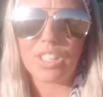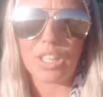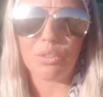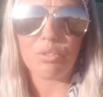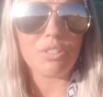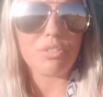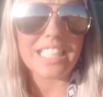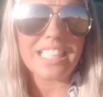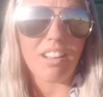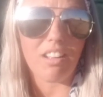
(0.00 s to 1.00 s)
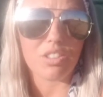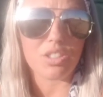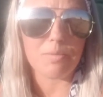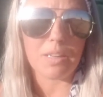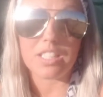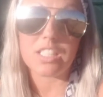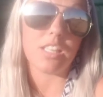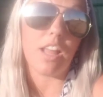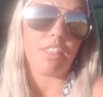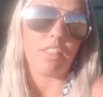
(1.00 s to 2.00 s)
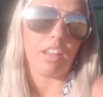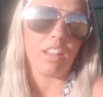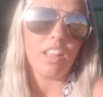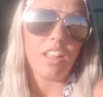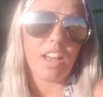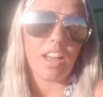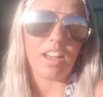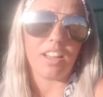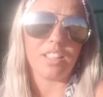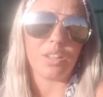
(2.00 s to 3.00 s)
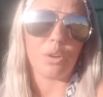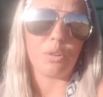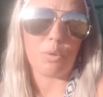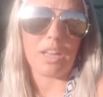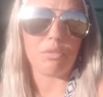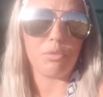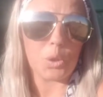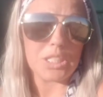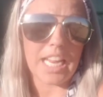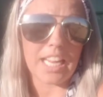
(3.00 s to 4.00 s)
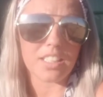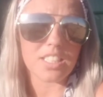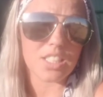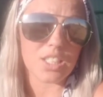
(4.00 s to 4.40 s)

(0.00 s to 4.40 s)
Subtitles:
you know, $15 a month to nothing, you know, if we have full tanks.